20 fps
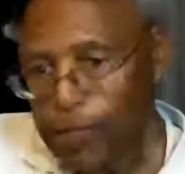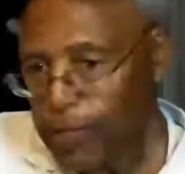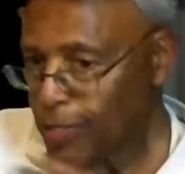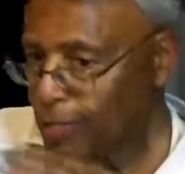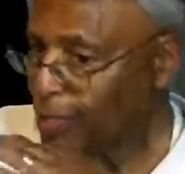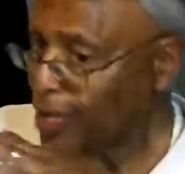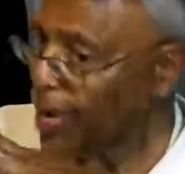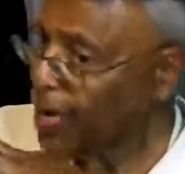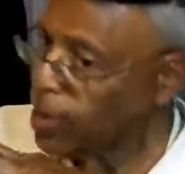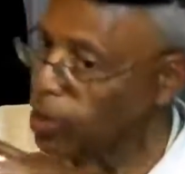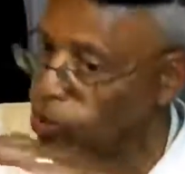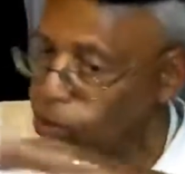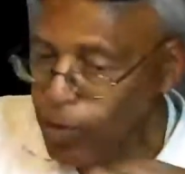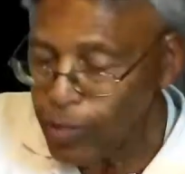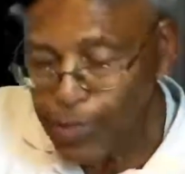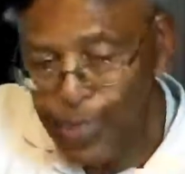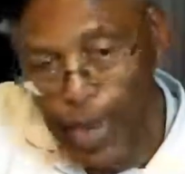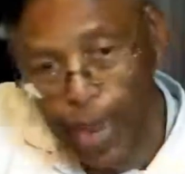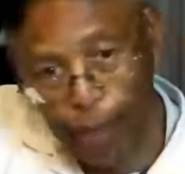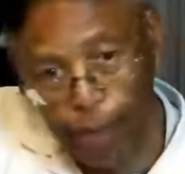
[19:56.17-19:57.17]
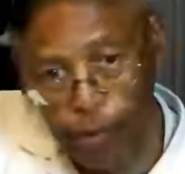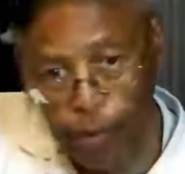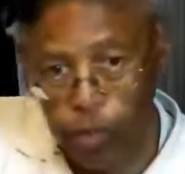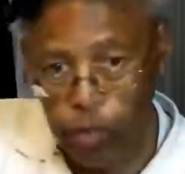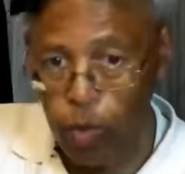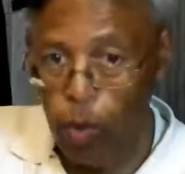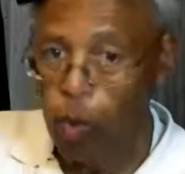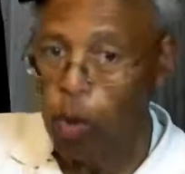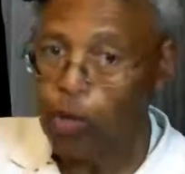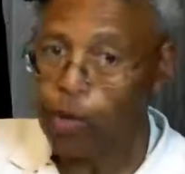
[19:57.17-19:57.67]
Is exactly what's happened
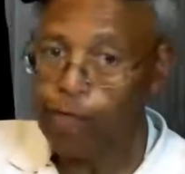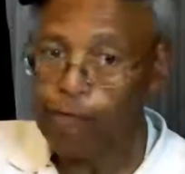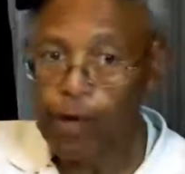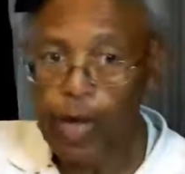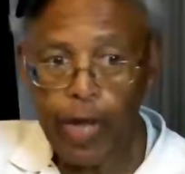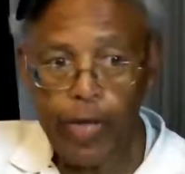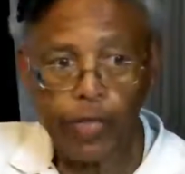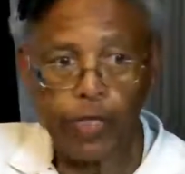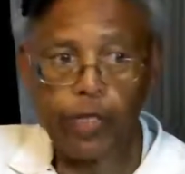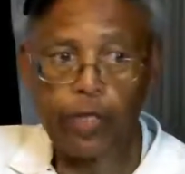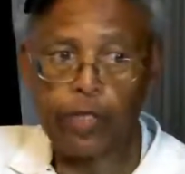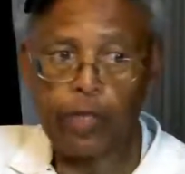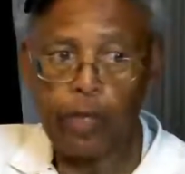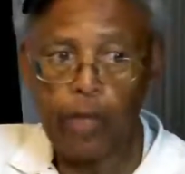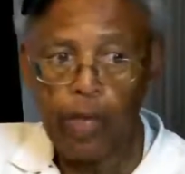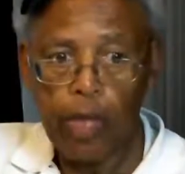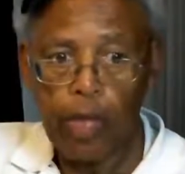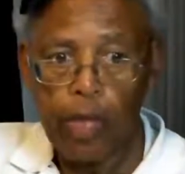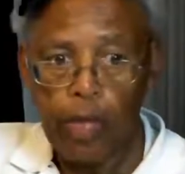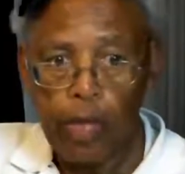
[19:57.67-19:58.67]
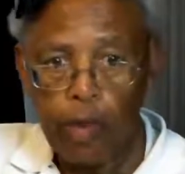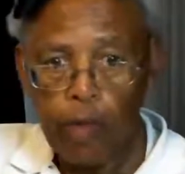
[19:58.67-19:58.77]
to all of us. Mm.